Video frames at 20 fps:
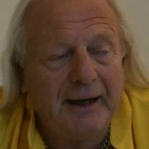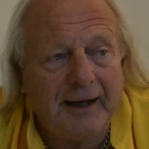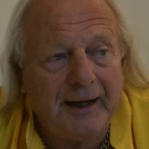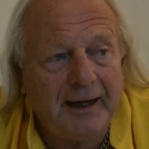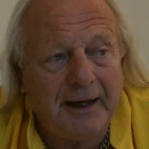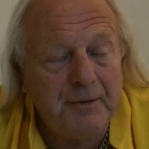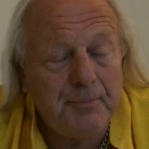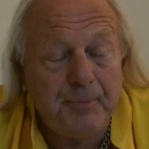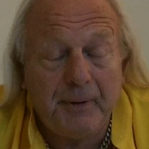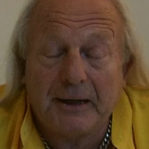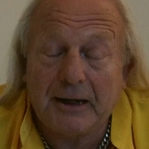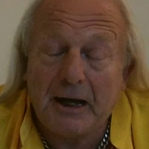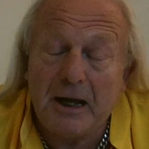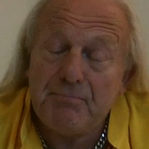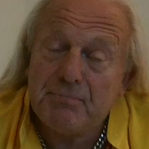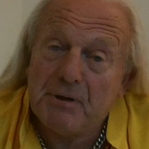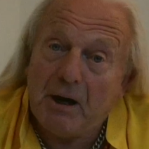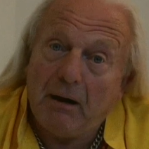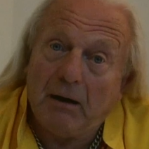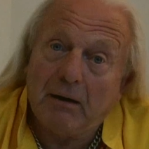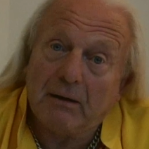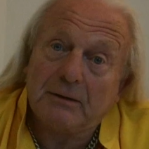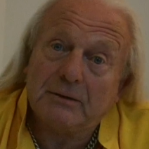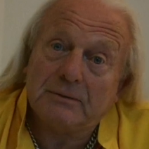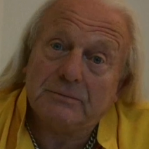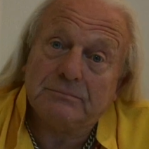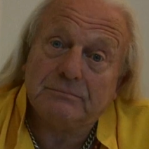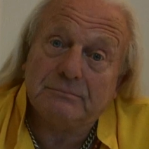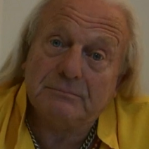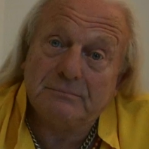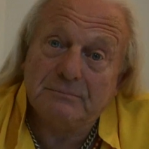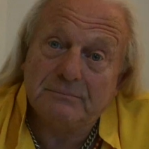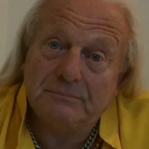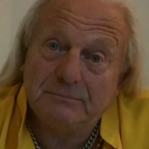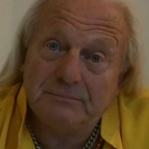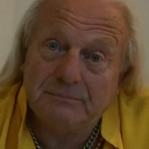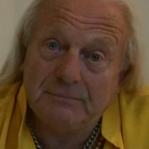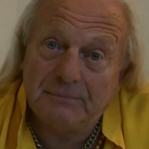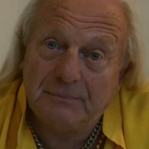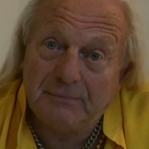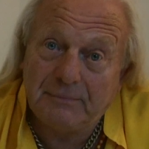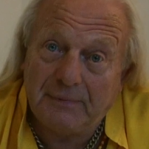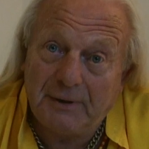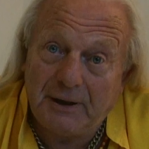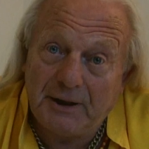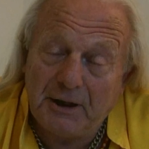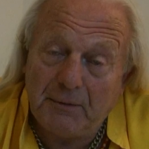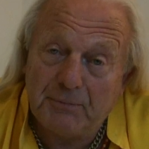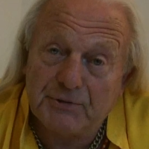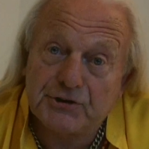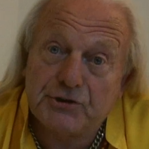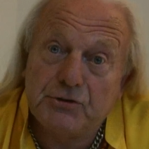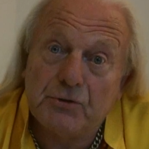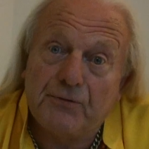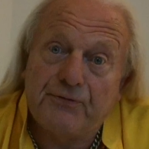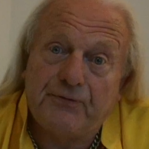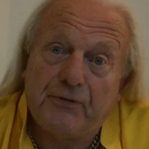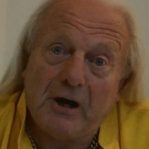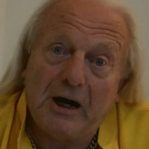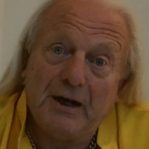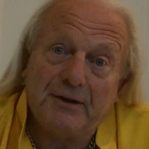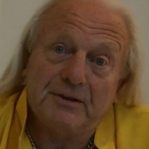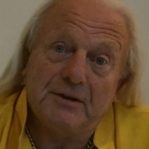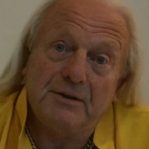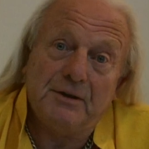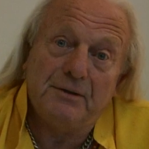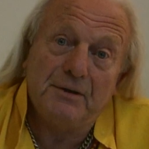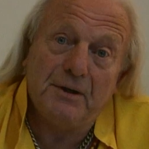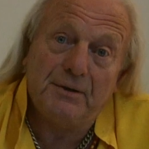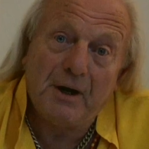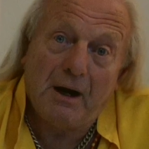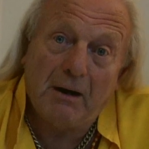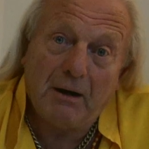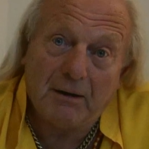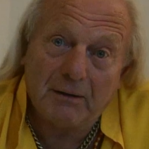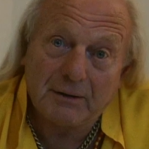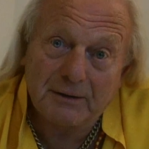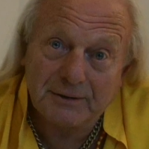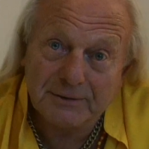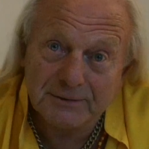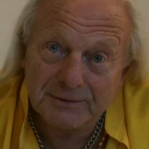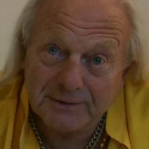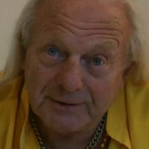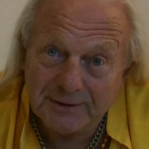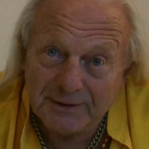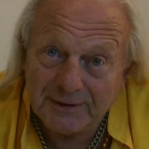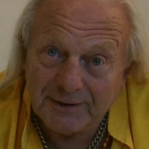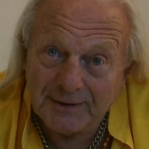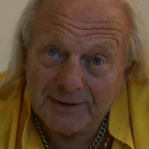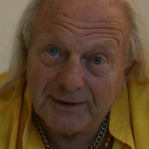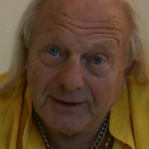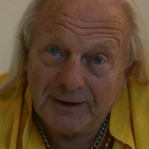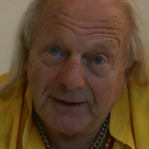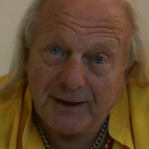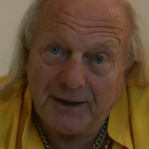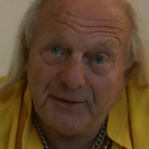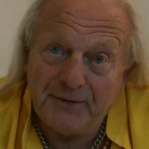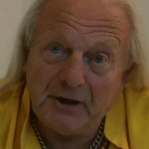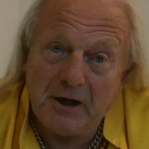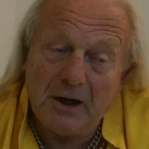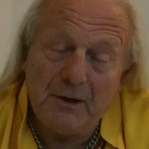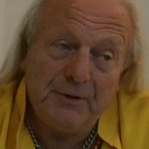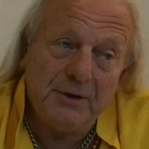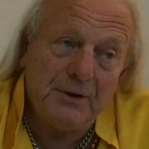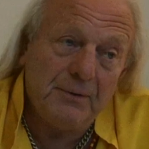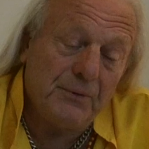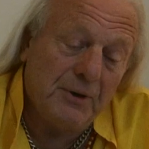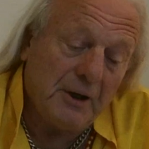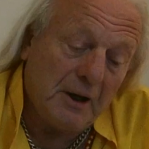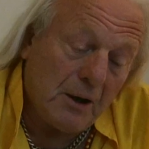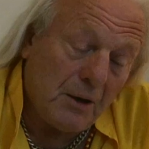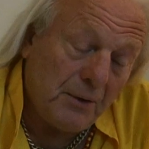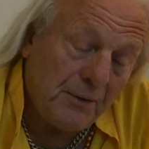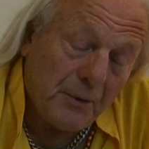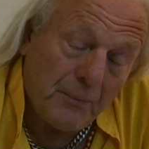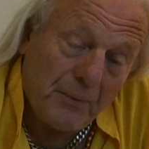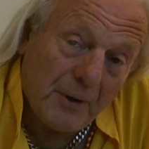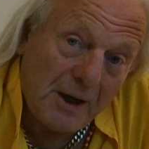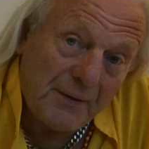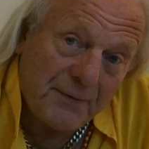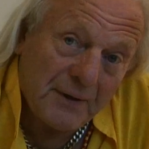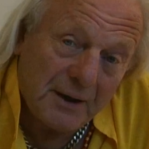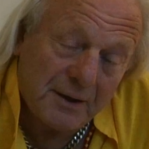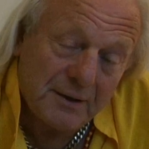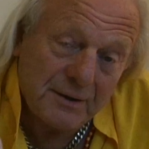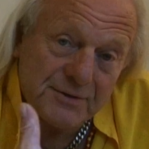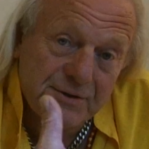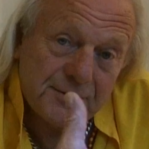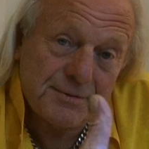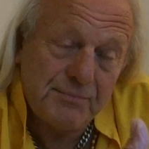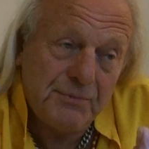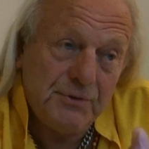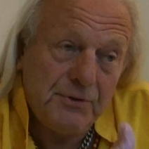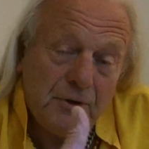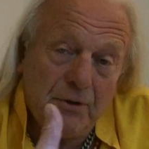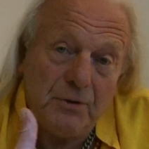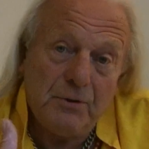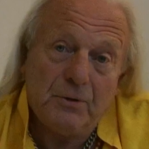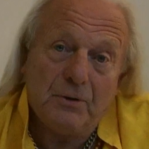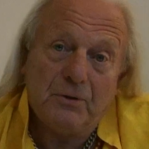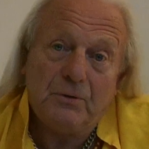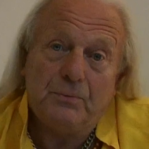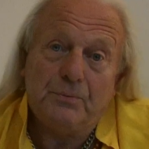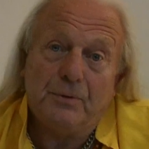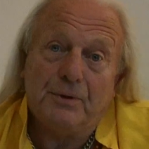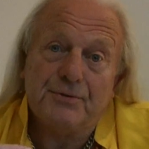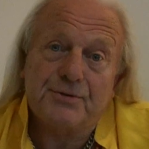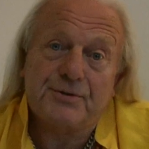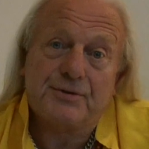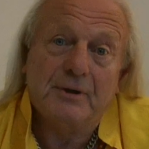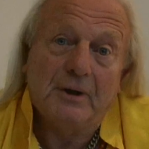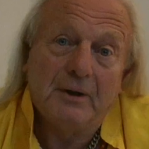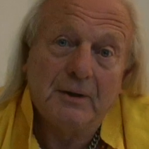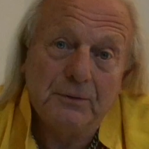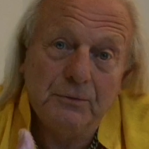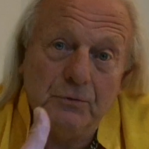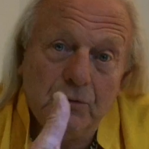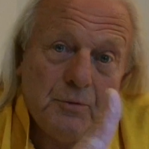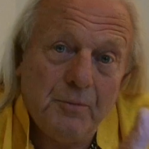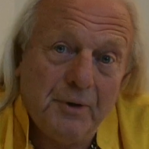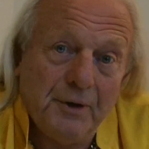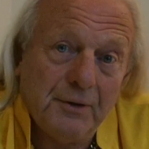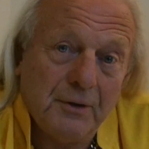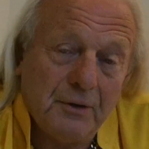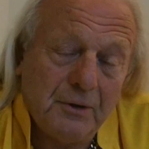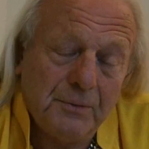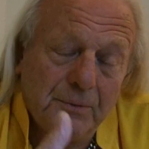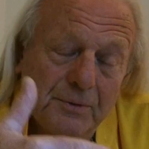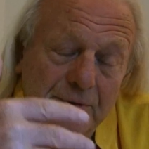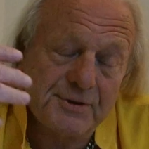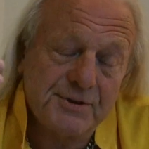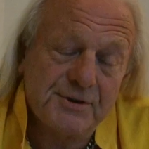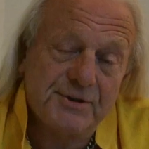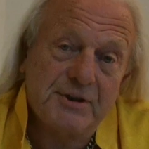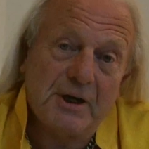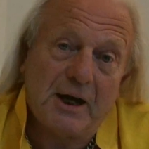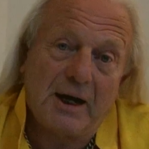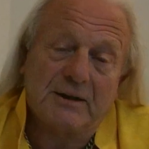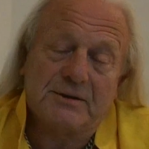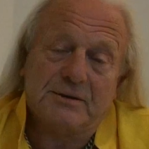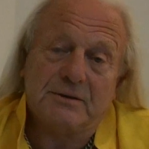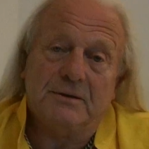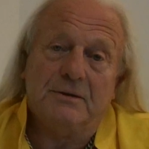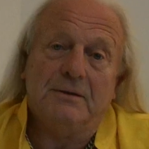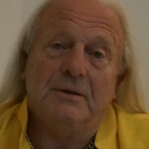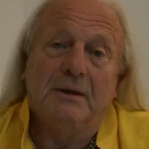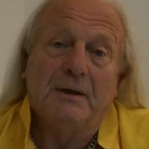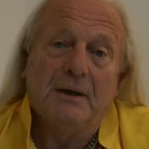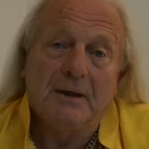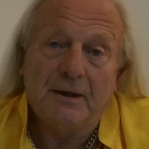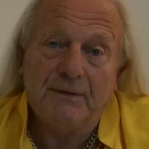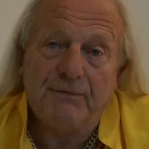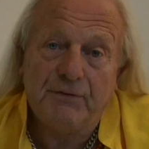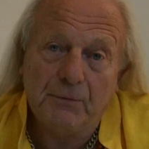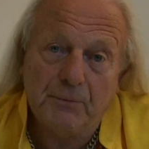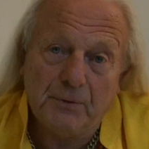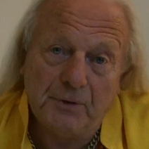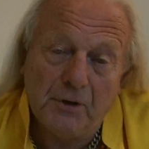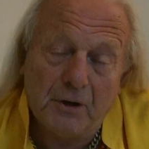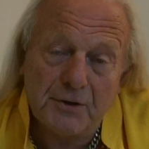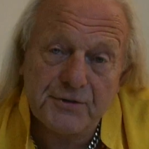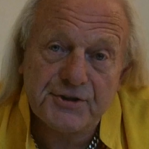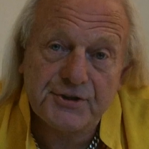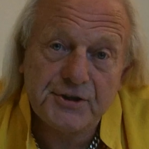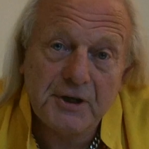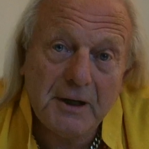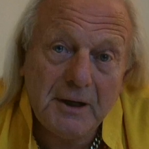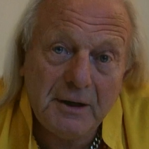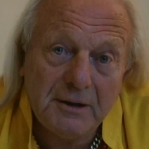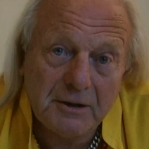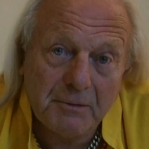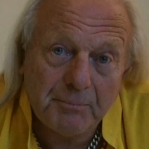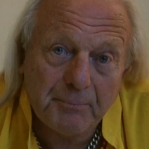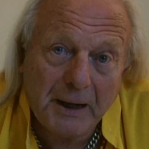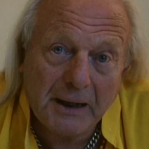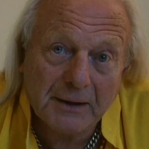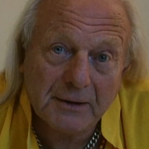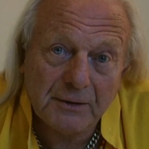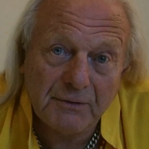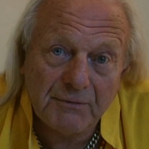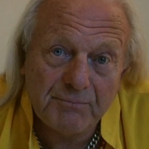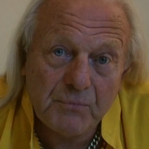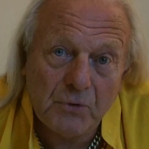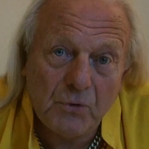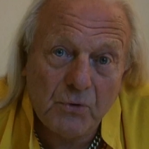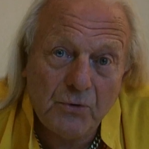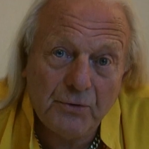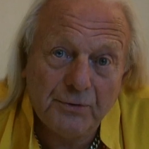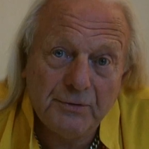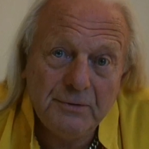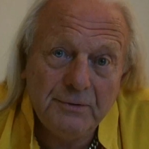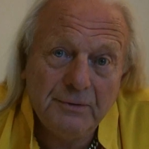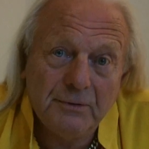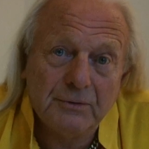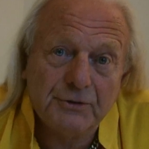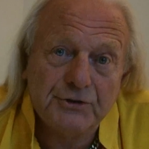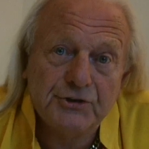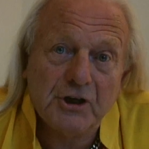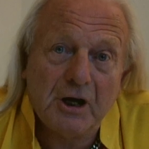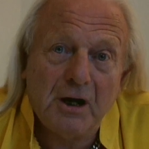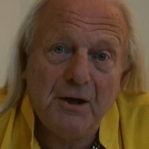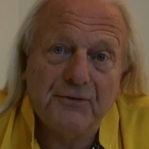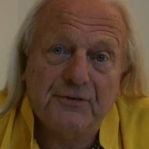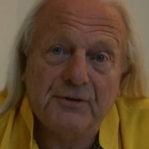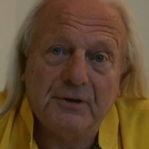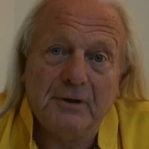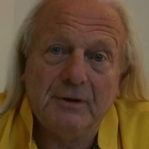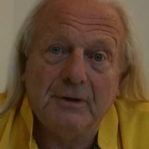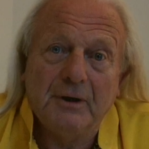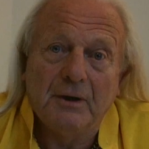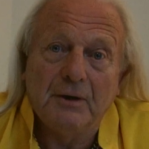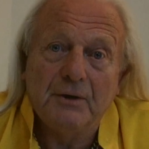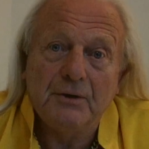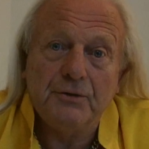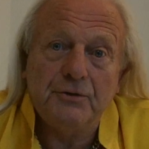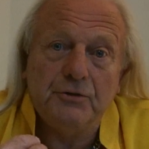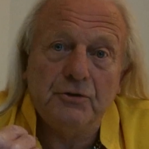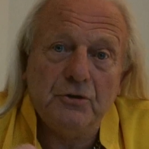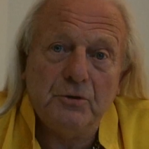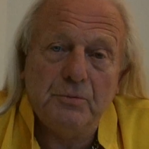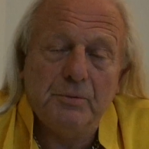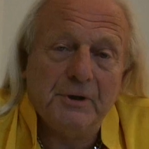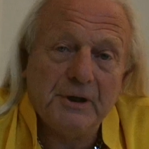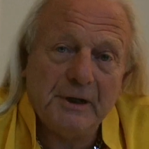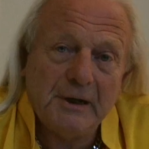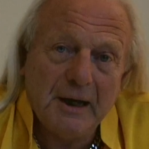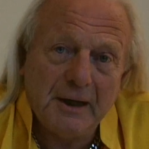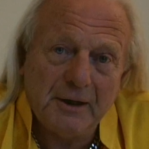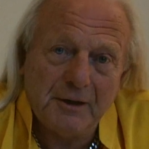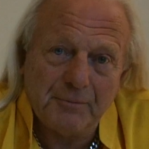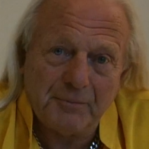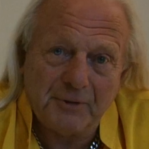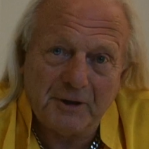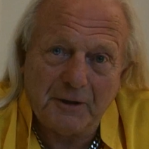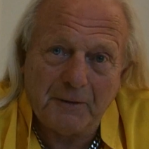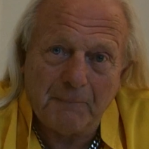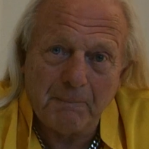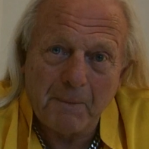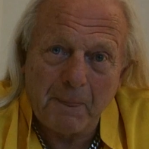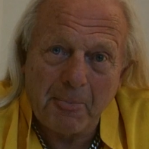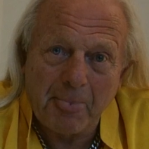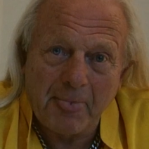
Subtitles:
it became dark. And they were still fighting in the dark. And the only way they knew who was Norman, who was Saxon, if you were not singing the Battle of Morden or chanting, you were the enemy.